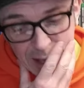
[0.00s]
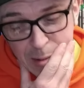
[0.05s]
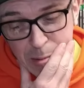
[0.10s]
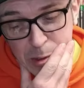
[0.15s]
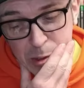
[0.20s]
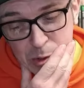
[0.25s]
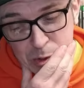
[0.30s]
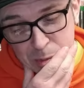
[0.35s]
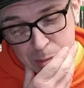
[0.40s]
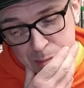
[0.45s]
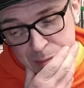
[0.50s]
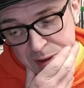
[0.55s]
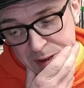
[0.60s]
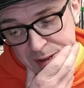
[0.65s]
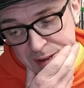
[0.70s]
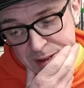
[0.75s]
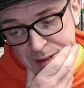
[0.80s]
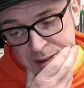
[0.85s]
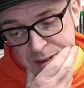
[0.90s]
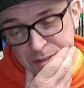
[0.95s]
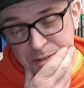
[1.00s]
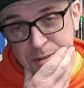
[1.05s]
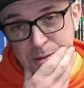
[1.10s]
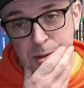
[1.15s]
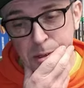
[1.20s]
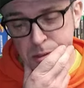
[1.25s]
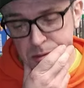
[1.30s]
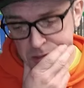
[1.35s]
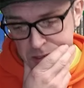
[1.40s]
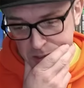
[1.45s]
that was number
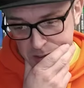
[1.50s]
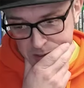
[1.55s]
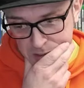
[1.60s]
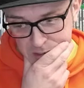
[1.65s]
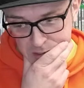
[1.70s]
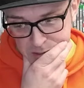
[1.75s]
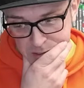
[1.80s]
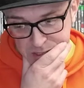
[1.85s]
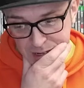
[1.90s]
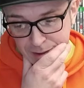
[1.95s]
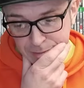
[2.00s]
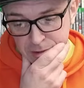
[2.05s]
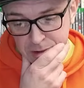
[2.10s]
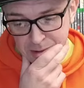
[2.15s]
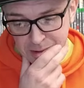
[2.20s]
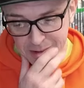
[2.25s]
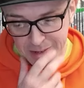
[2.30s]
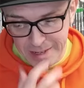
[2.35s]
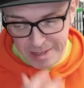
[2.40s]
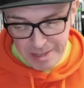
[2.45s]
7.